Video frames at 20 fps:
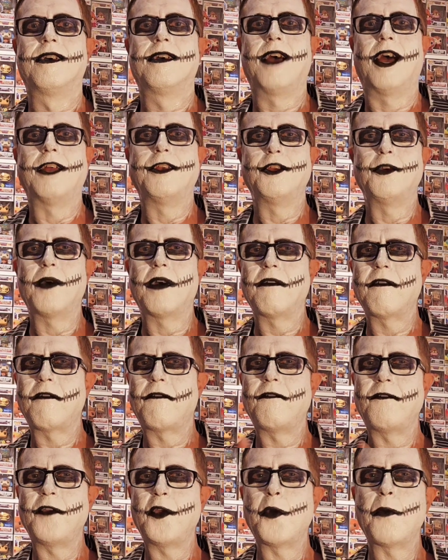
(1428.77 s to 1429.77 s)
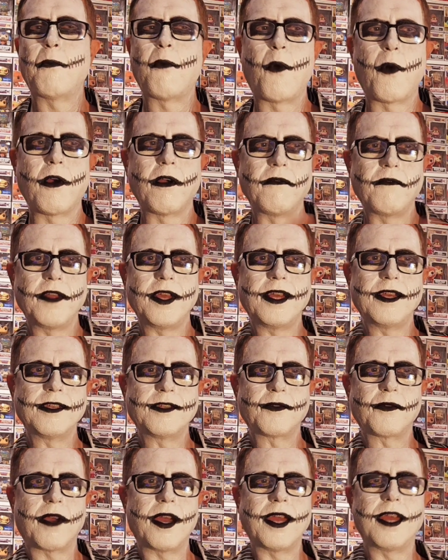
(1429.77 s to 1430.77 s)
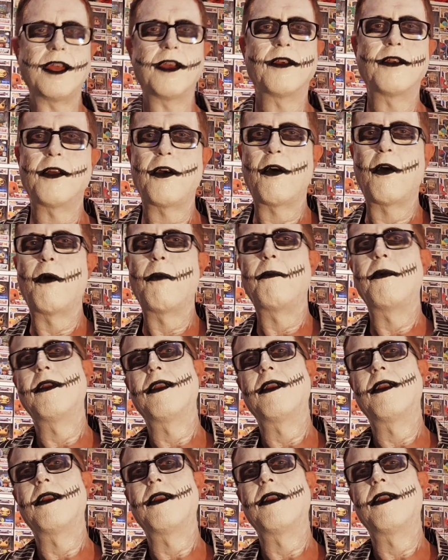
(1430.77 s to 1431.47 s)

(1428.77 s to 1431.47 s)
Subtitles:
I do have a few more of these right here to open.